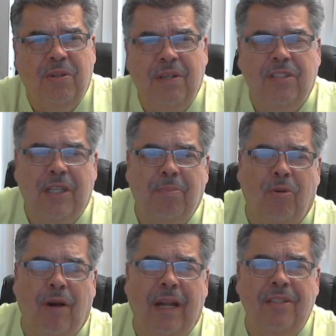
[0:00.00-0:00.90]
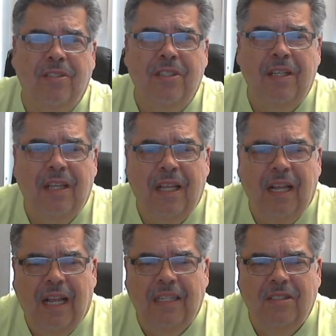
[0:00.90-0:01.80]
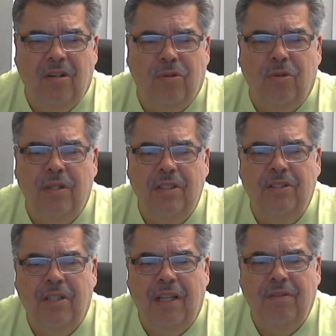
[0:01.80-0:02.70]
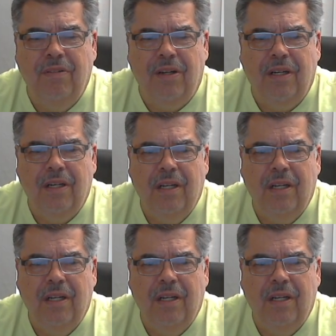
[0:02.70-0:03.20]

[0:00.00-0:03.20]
to accept Christ as their Lord and Savior.